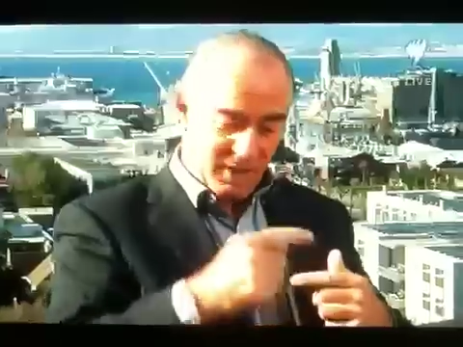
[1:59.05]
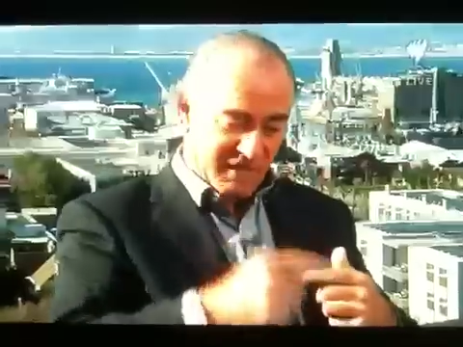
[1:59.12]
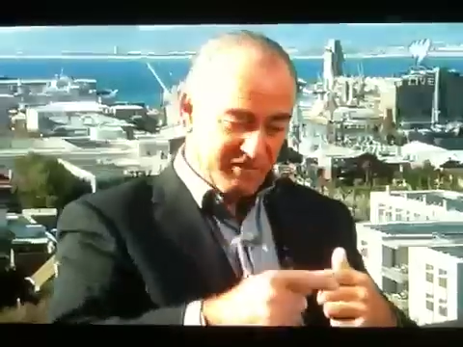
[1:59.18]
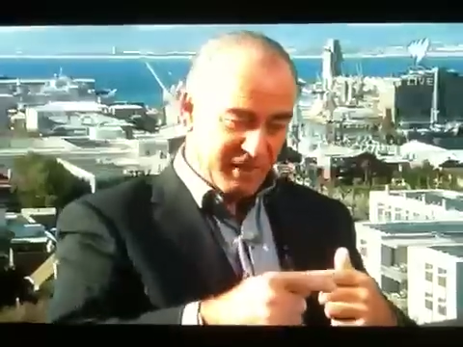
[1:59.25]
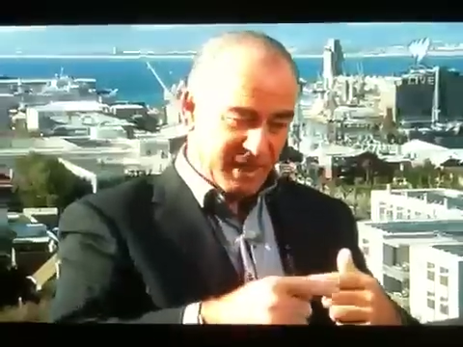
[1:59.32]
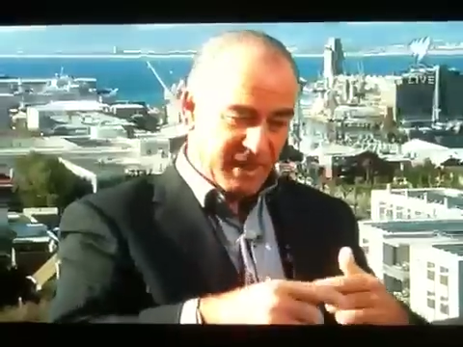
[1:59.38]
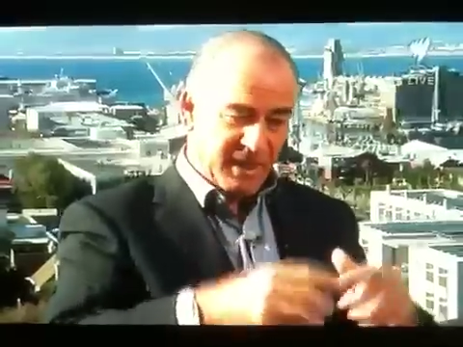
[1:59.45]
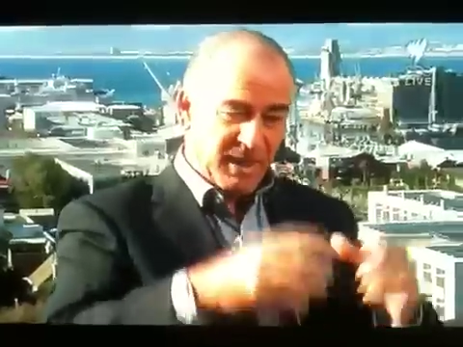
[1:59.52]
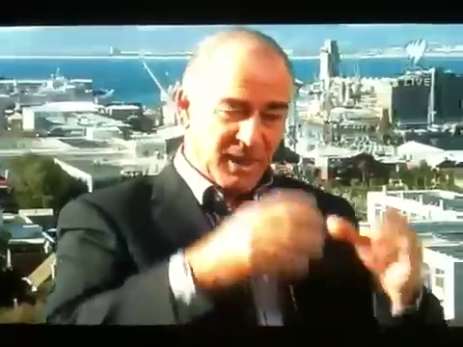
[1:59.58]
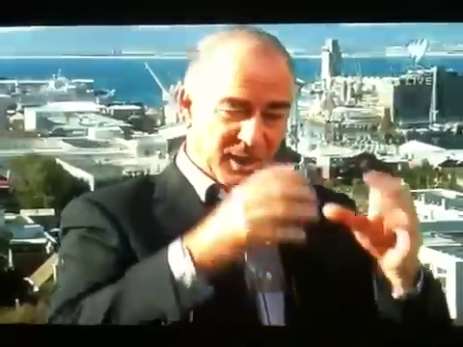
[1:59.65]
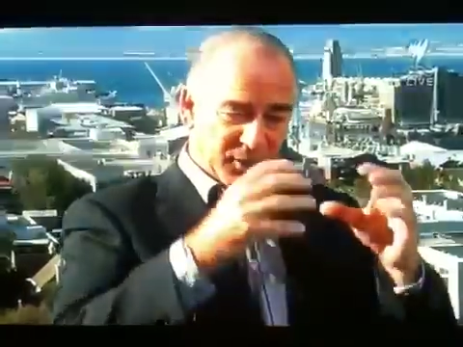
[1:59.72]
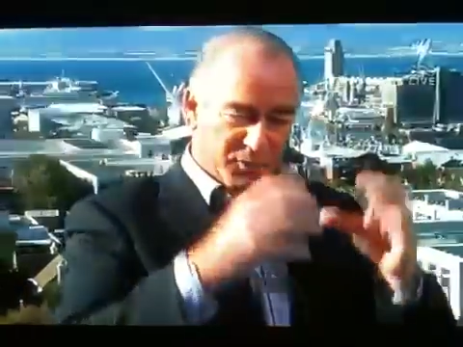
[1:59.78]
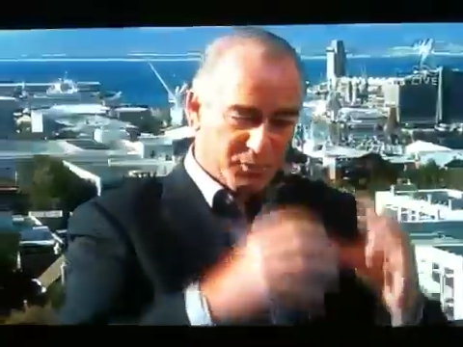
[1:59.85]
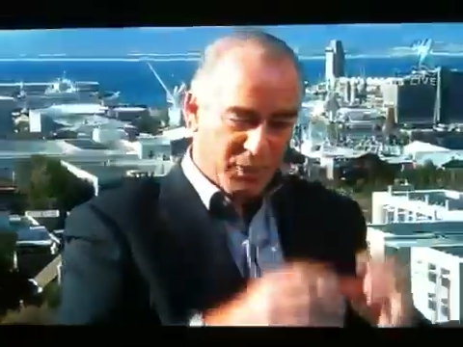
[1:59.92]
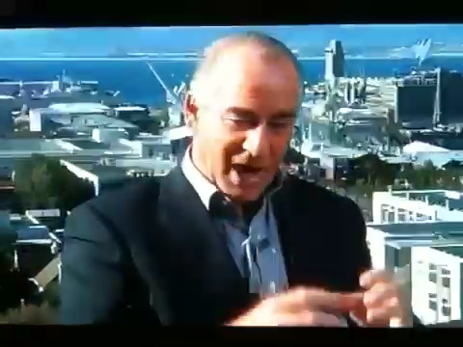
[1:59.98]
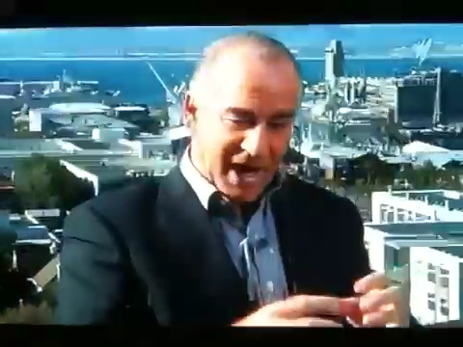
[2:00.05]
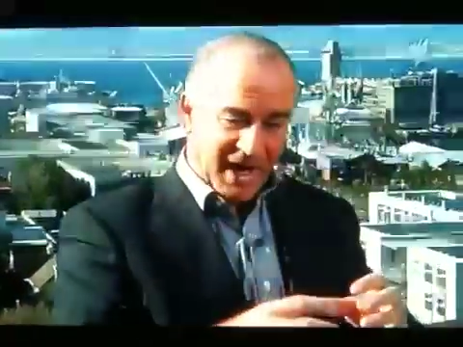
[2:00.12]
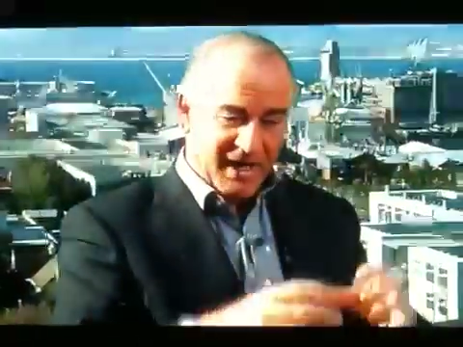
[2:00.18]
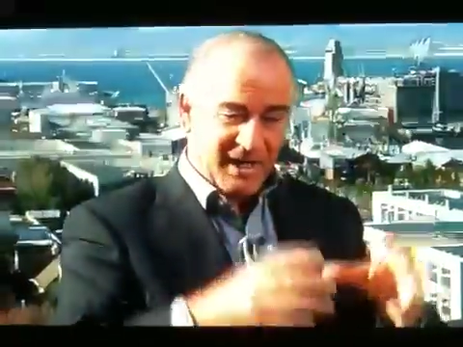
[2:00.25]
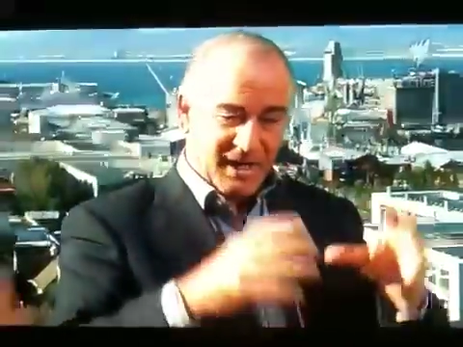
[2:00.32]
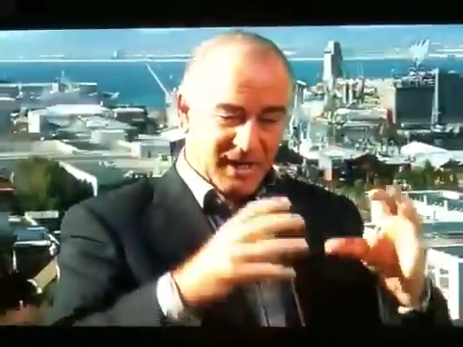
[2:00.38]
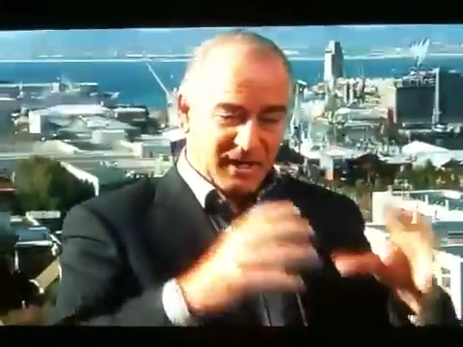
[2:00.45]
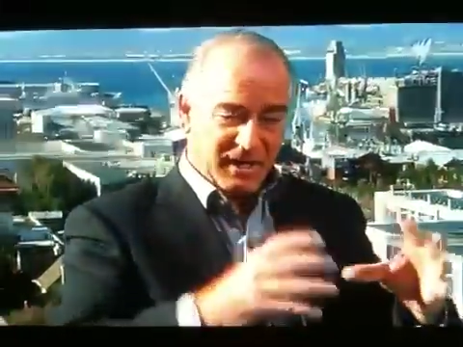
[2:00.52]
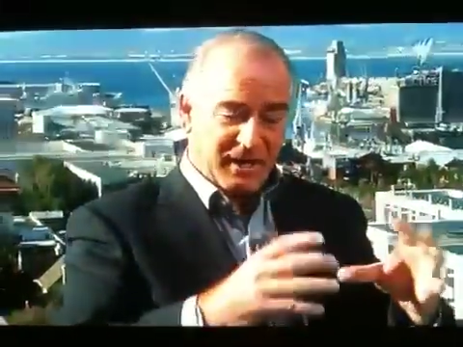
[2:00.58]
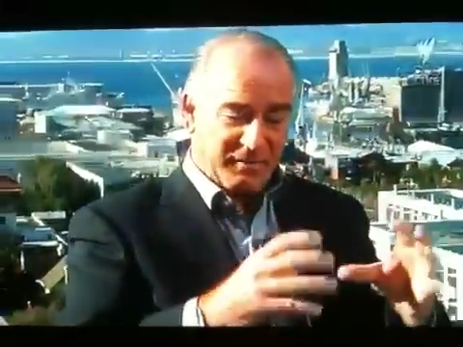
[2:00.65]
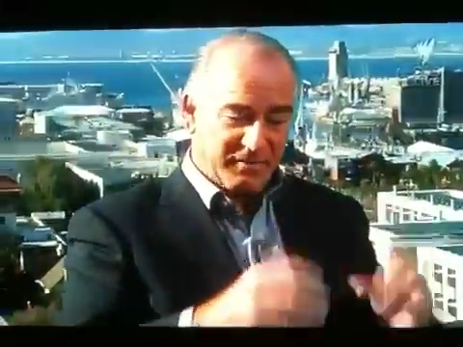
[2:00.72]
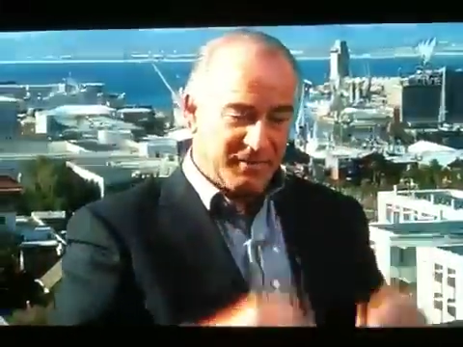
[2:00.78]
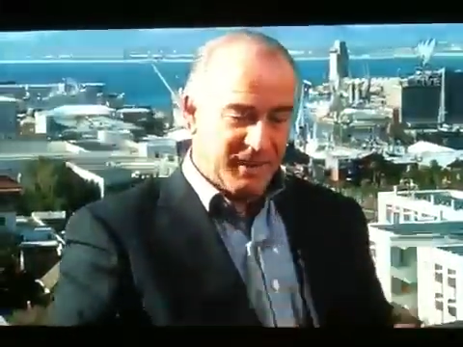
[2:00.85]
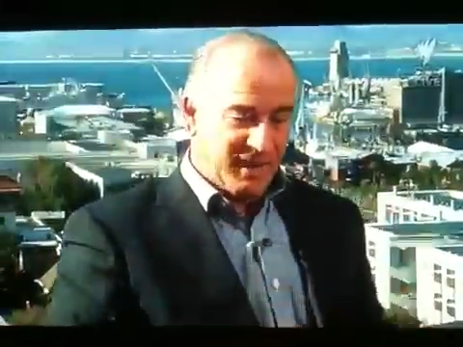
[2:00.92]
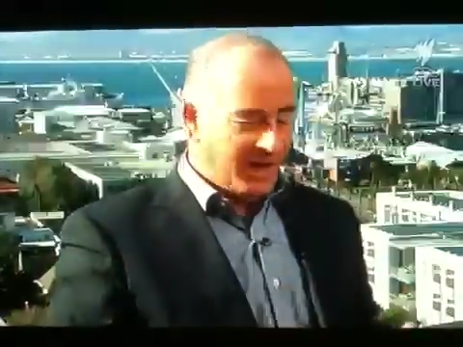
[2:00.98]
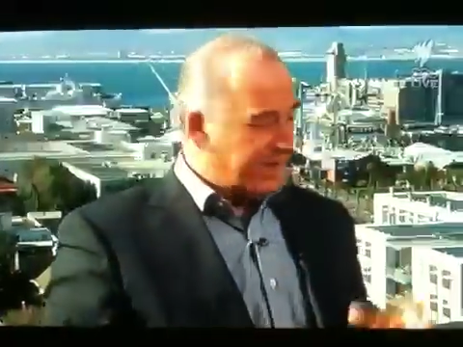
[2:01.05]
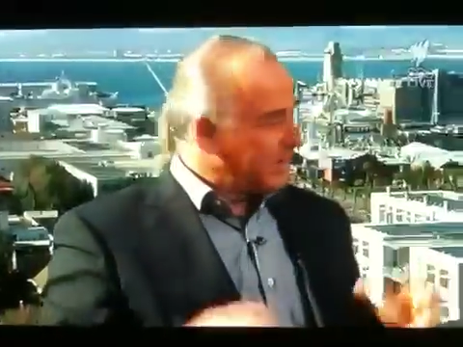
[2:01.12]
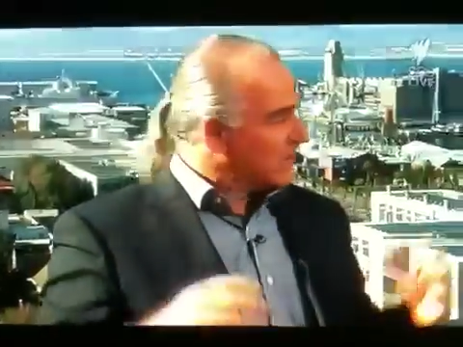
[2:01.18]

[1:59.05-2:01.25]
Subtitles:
gravity, drag, lift.